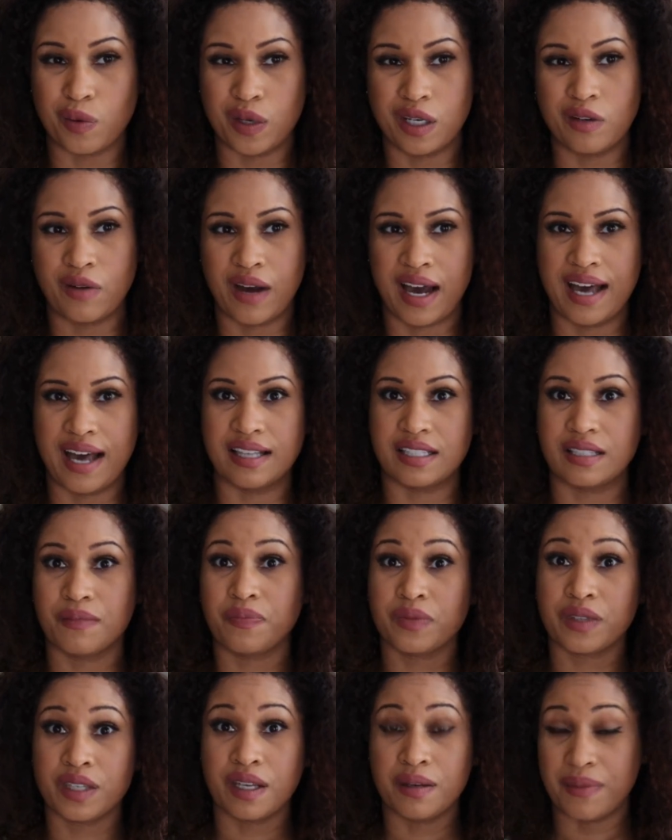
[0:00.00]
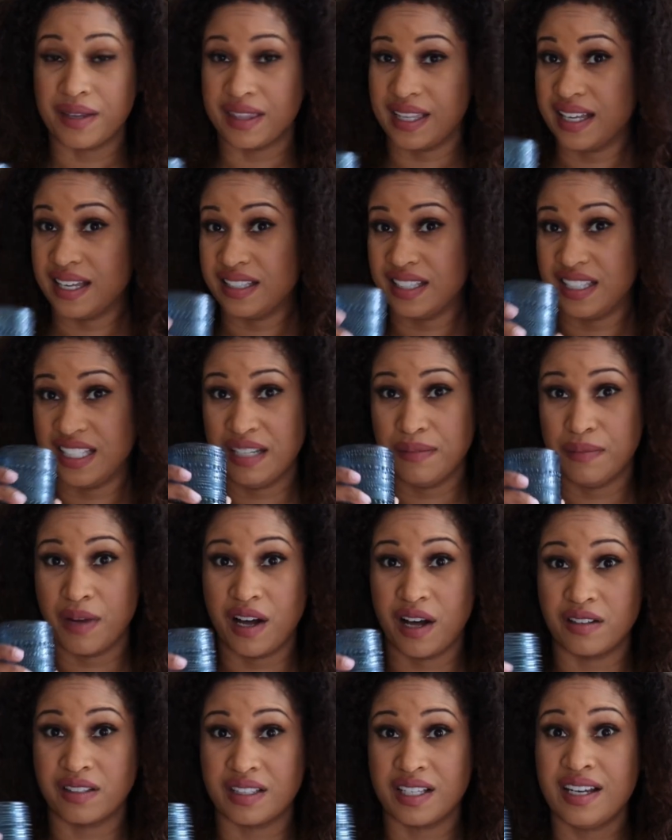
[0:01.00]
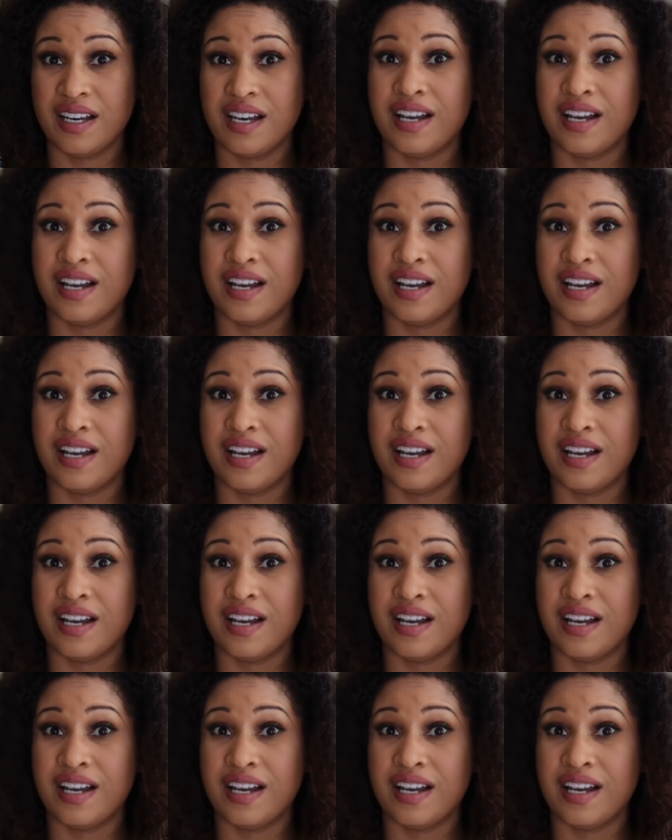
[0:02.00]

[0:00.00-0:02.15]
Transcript: wheatgrass, but that sea moss.